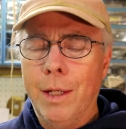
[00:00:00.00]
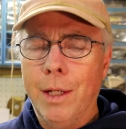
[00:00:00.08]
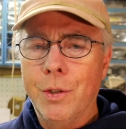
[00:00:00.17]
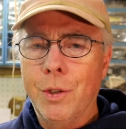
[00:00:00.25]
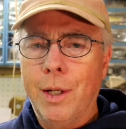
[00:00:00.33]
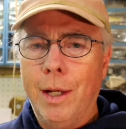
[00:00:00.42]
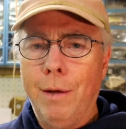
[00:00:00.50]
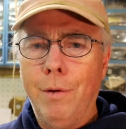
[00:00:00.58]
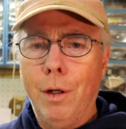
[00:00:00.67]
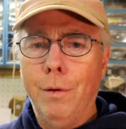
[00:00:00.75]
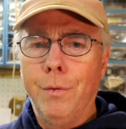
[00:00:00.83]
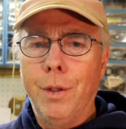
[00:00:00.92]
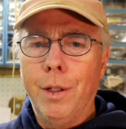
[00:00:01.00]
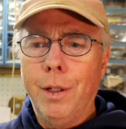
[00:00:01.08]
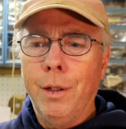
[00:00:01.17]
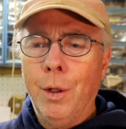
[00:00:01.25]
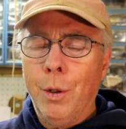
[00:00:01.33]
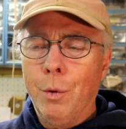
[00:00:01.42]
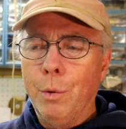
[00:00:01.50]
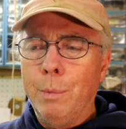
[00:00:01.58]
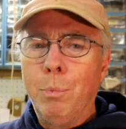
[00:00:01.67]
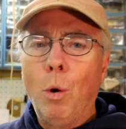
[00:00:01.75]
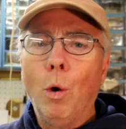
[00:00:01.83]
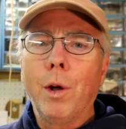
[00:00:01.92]
It doesn't have all of the
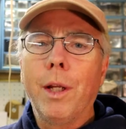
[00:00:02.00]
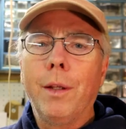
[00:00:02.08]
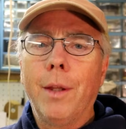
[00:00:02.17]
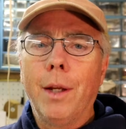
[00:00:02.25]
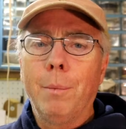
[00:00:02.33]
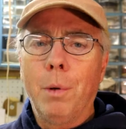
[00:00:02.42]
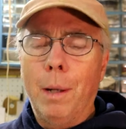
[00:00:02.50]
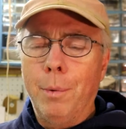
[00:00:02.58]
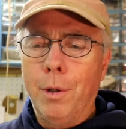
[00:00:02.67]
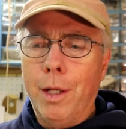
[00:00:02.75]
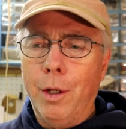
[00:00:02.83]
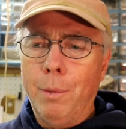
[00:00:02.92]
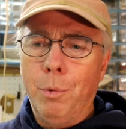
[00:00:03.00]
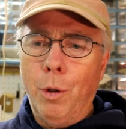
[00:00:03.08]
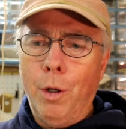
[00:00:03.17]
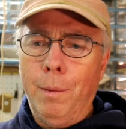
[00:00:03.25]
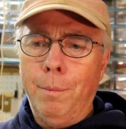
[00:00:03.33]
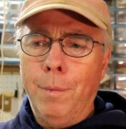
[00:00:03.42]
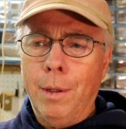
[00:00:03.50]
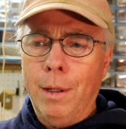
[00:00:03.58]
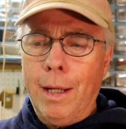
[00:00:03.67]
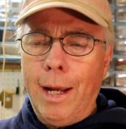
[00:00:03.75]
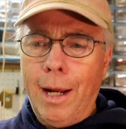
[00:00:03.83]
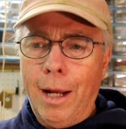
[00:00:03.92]
reporting that a proper accounting program
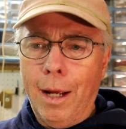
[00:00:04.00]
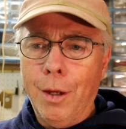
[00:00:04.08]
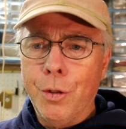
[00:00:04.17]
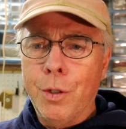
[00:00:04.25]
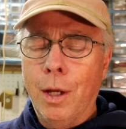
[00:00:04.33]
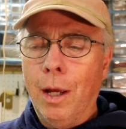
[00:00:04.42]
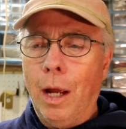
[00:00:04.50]
has.